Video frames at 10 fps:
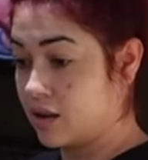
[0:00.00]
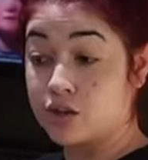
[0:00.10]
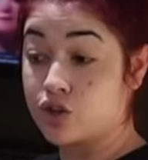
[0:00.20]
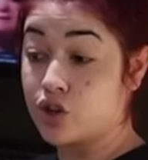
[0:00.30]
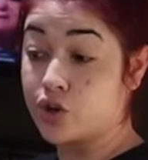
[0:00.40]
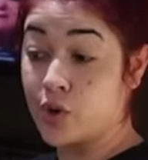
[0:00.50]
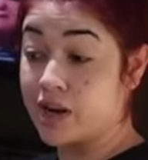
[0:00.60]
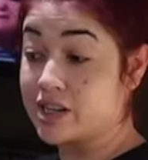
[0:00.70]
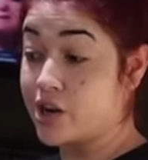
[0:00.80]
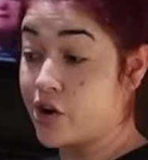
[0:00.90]
So do you
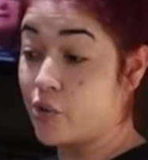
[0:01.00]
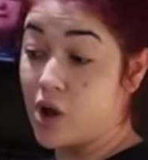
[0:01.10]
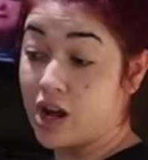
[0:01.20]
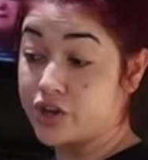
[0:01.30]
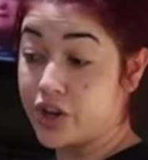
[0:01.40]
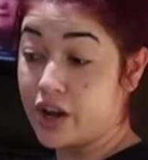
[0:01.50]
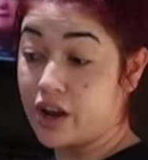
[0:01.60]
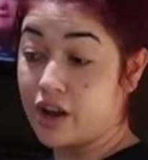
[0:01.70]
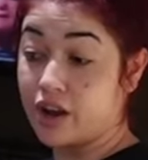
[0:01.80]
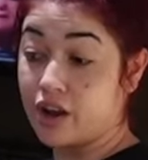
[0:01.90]
want to sit down and watch
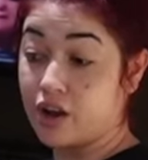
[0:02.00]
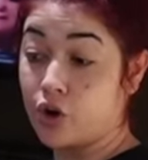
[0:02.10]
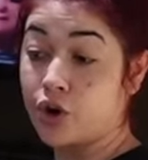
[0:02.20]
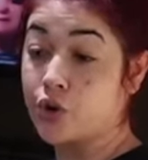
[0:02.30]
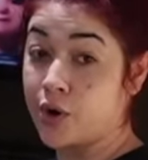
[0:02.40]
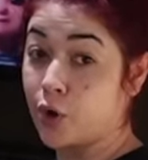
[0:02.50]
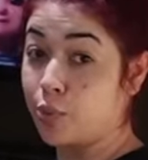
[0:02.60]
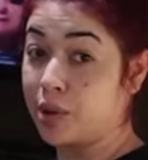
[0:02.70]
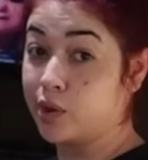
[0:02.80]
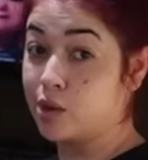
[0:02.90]
it? Or do you want to
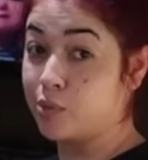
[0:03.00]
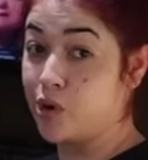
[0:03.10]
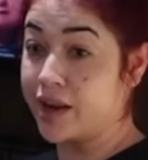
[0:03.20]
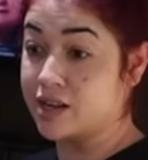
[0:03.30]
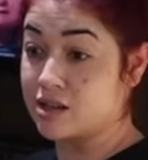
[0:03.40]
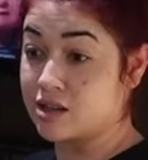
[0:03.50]
go play with the boys?